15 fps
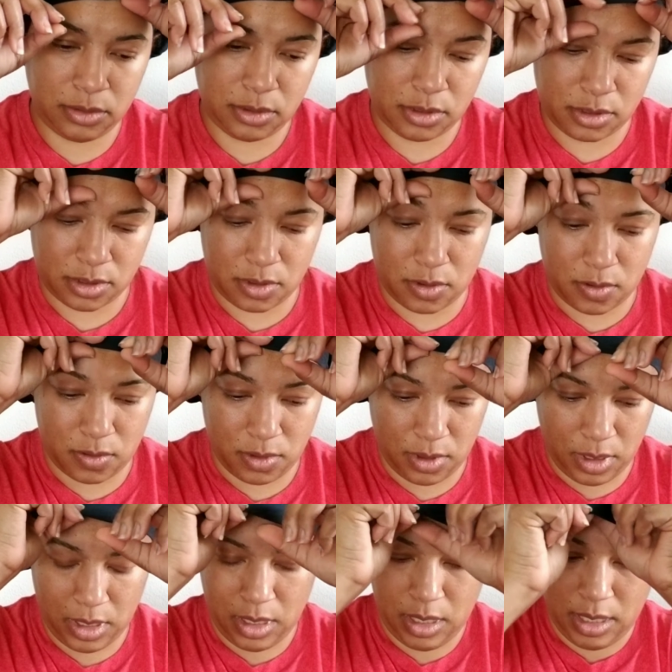So
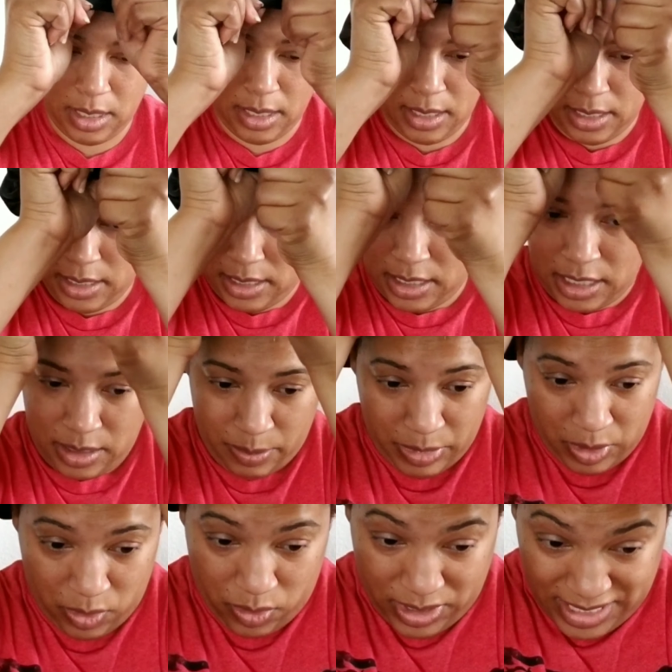let me
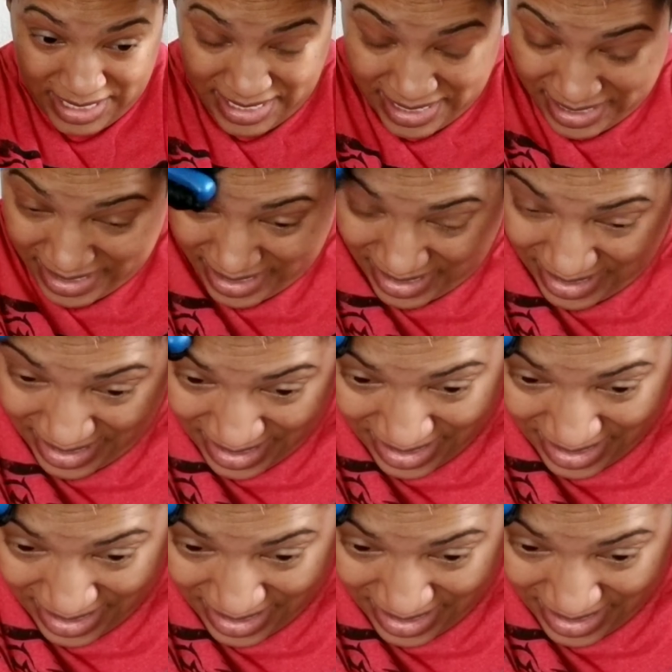go ahead and